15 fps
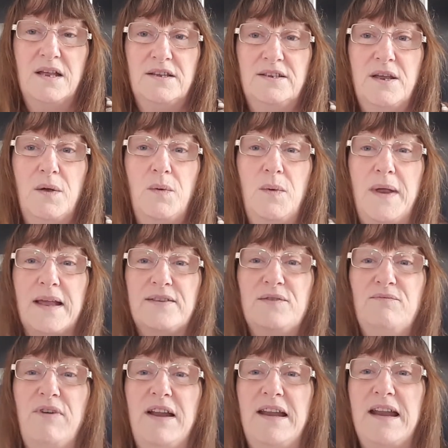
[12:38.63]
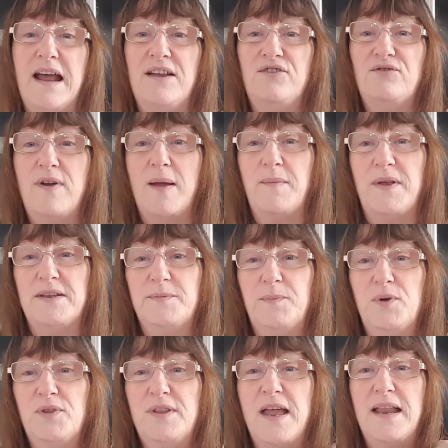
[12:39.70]
So we had some really nice rabbits,
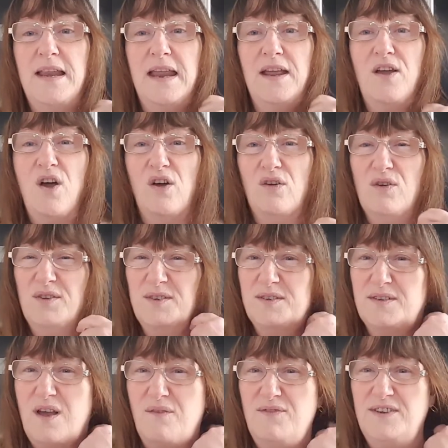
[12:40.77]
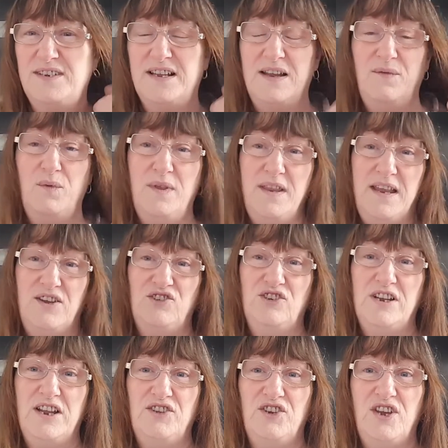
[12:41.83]
but then it got, because obviously with
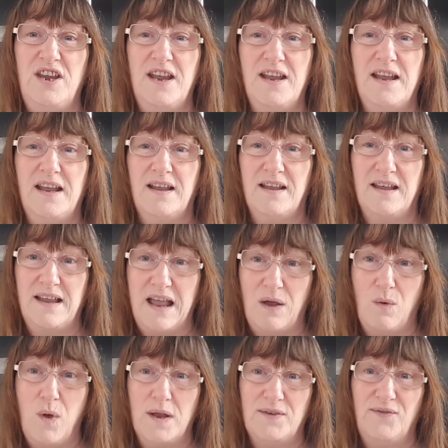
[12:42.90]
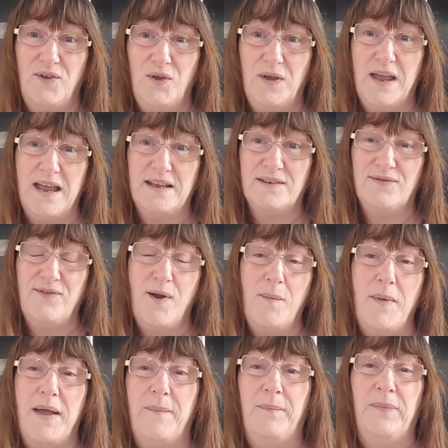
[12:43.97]
each litter you can get quite a few kits
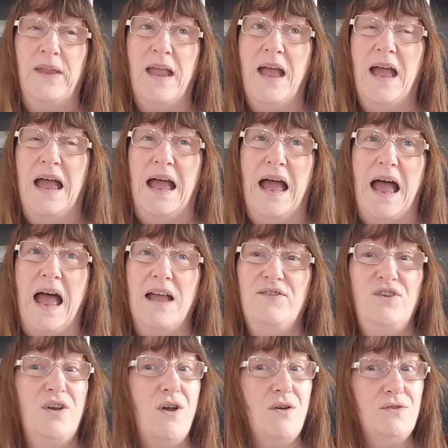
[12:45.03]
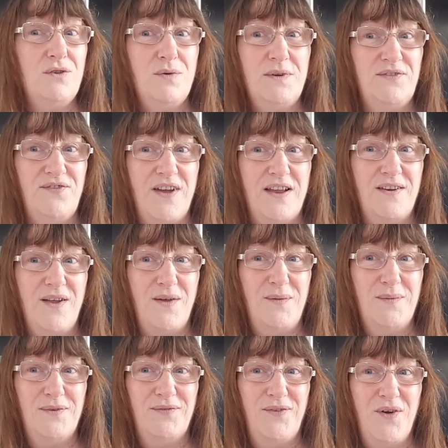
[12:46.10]
from it, and you can't always find
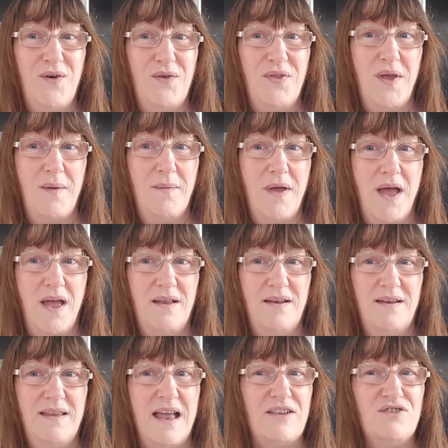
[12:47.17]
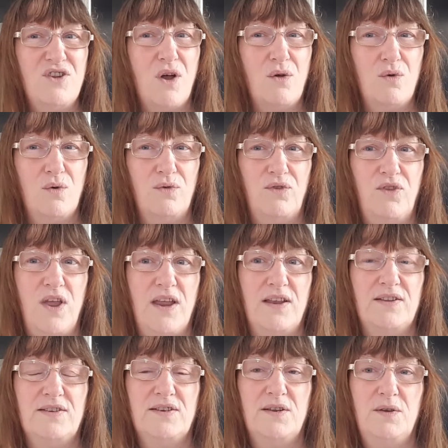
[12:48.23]
homes for them, and that's not a good
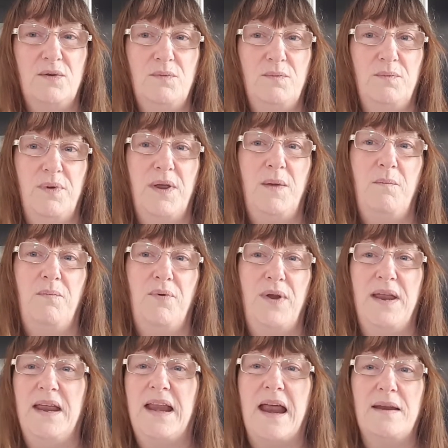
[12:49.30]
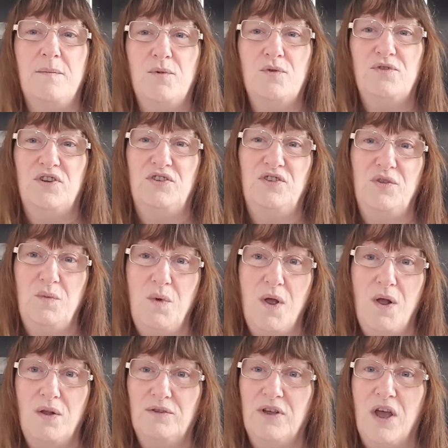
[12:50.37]
thing, to be bringing animals into the
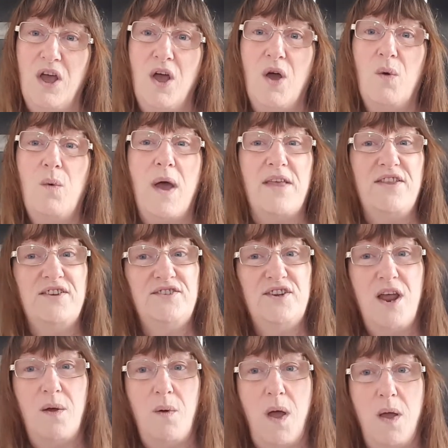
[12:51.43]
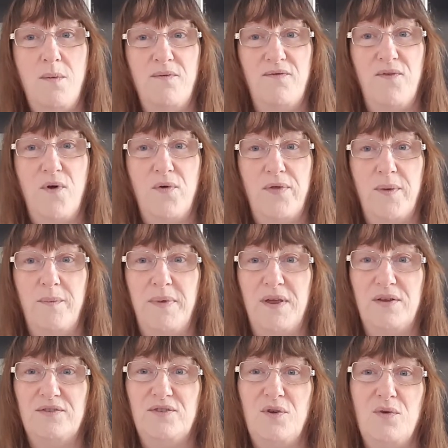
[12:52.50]
world where there's no home for them,
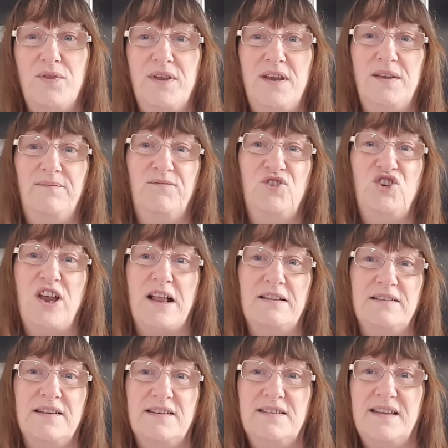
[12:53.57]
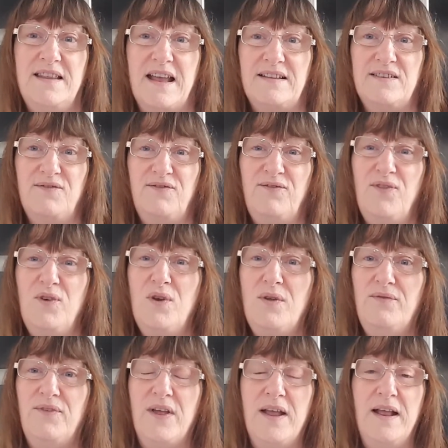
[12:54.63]
because all the shelters and that are full
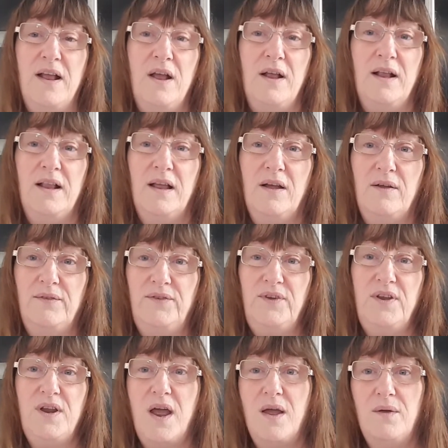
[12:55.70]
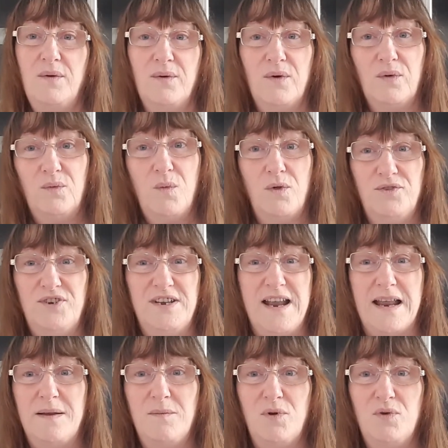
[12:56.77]
of, you know, unwanted
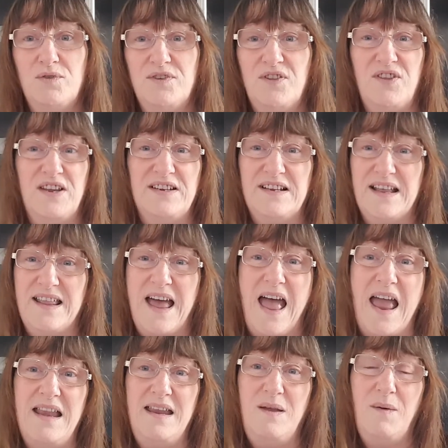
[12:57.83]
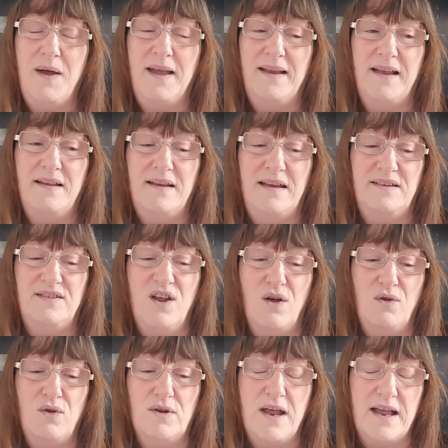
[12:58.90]
animals and things like that anyway, and it's
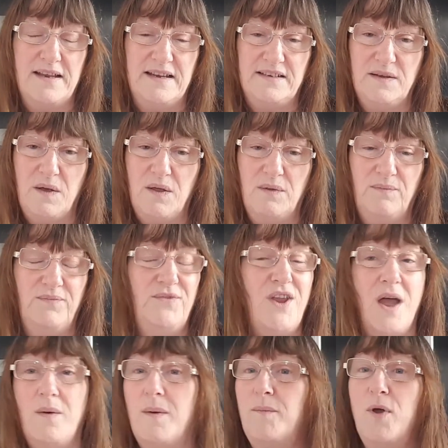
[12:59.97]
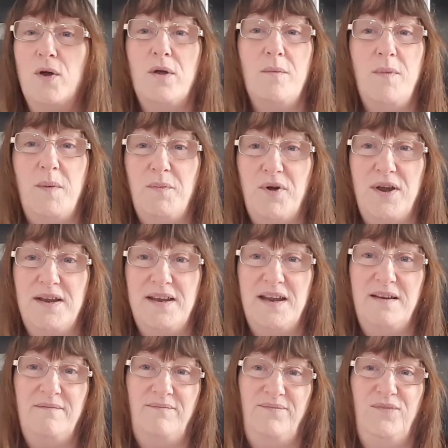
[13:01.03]
not a good idea. So no, I'm not going to be
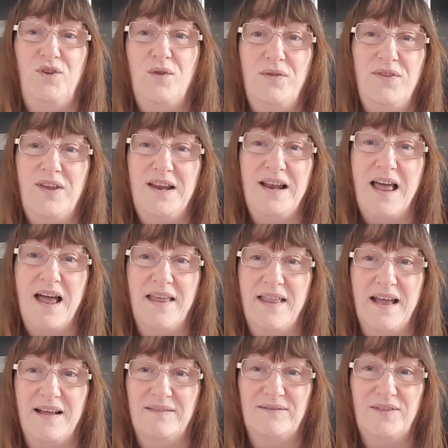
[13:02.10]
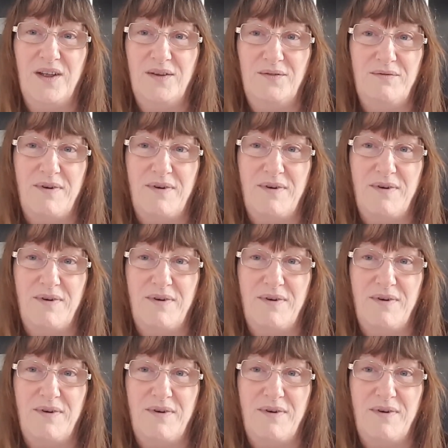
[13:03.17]
breeding nothing like that, no